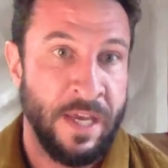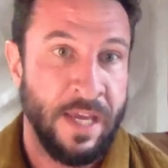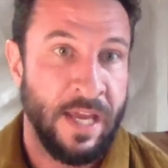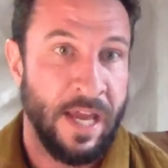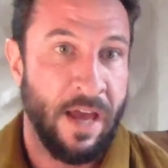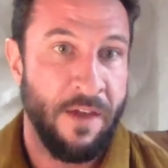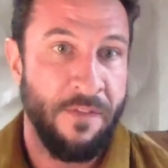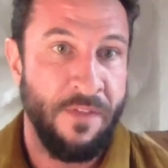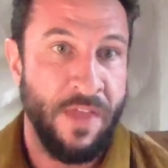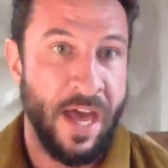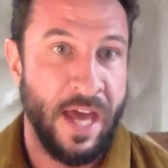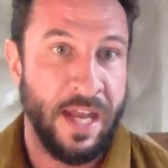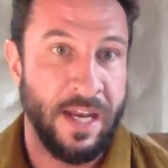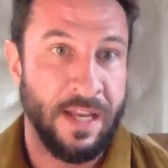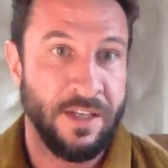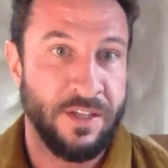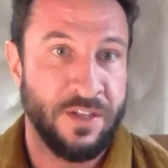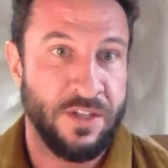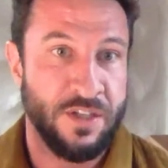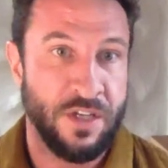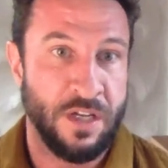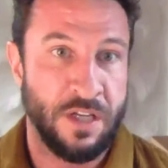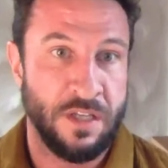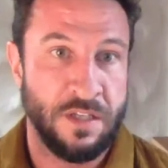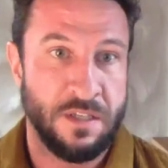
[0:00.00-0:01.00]
and then it's
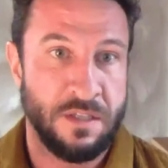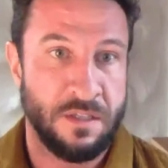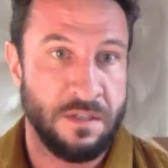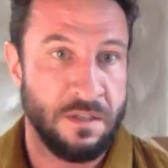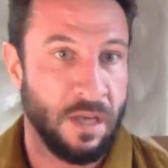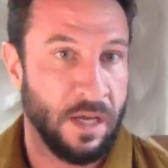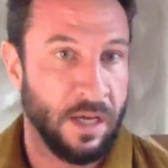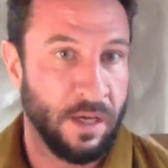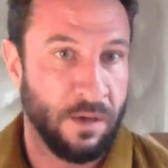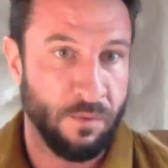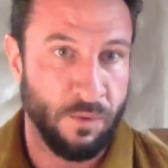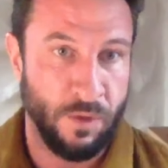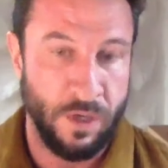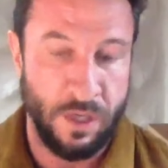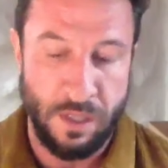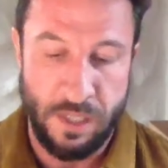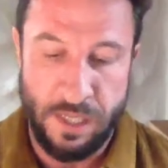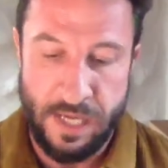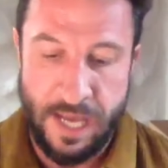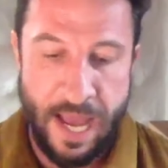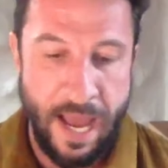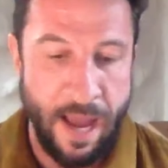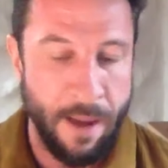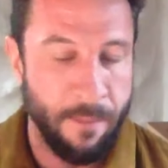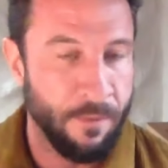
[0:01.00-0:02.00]
just like really
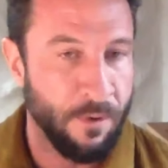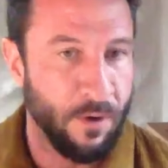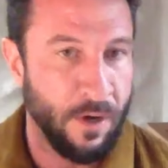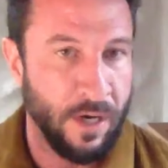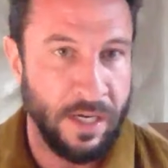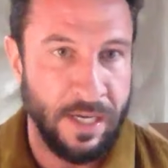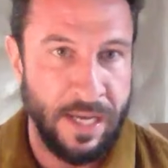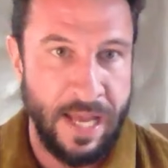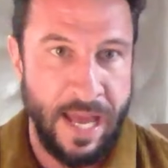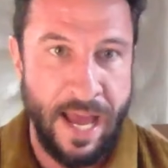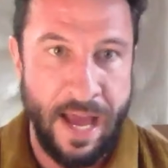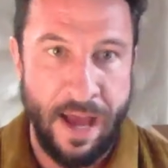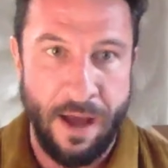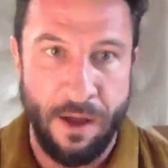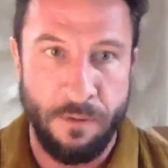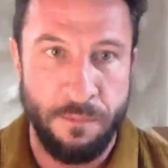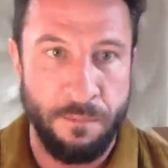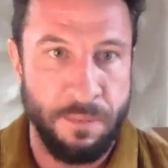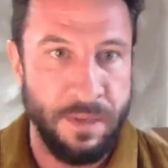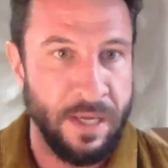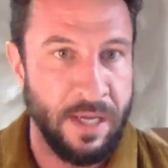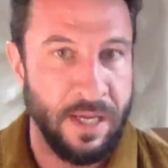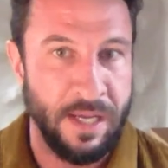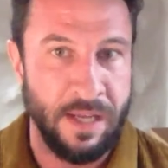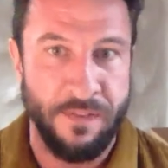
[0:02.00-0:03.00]
hammering down,
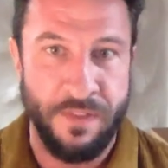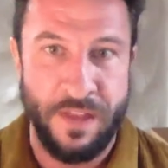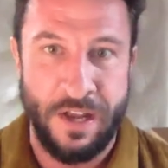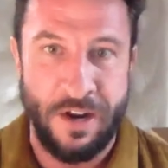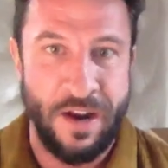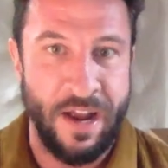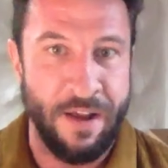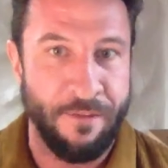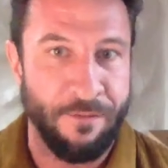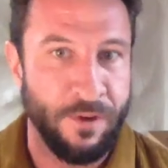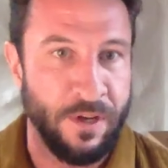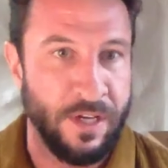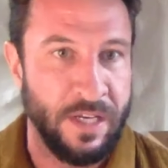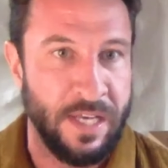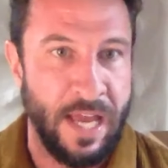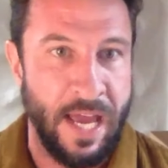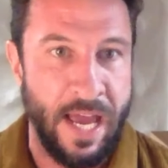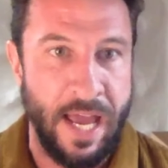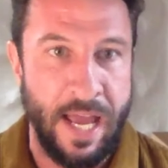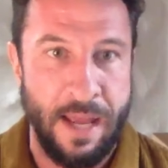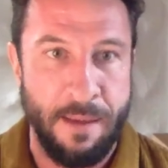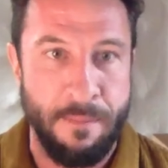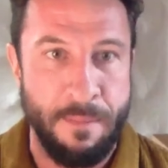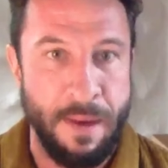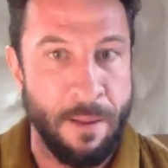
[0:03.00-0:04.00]
being in there every
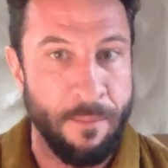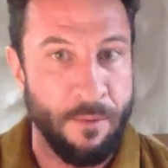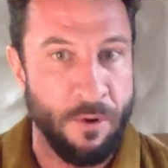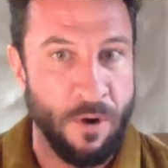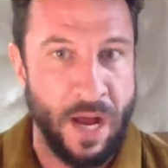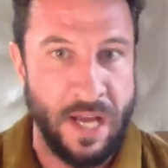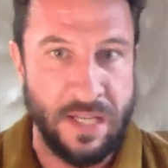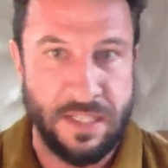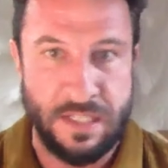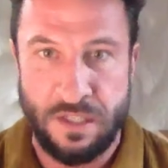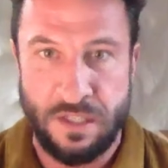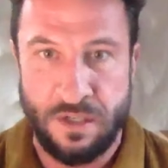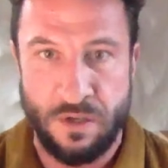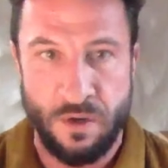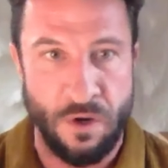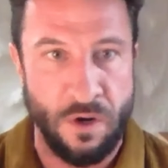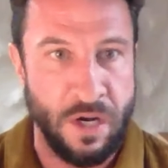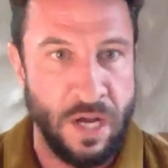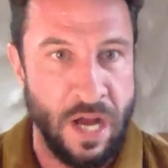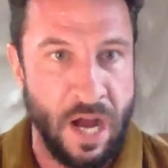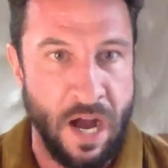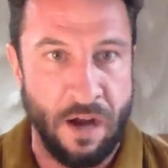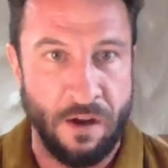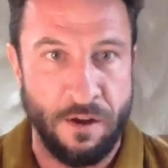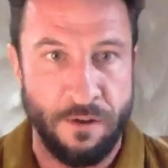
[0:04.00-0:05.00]
day, memorizing the
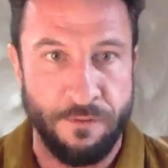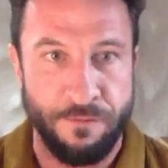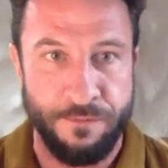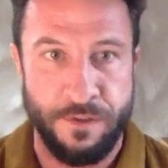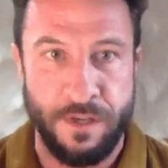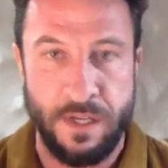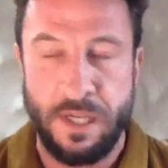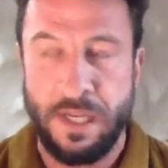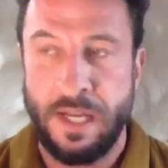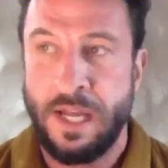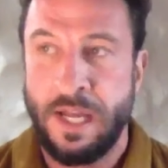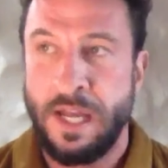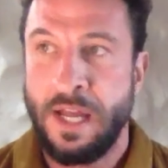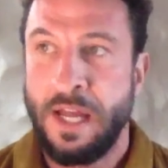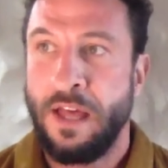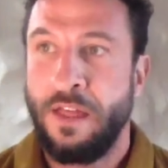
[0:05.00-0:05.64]
choreography.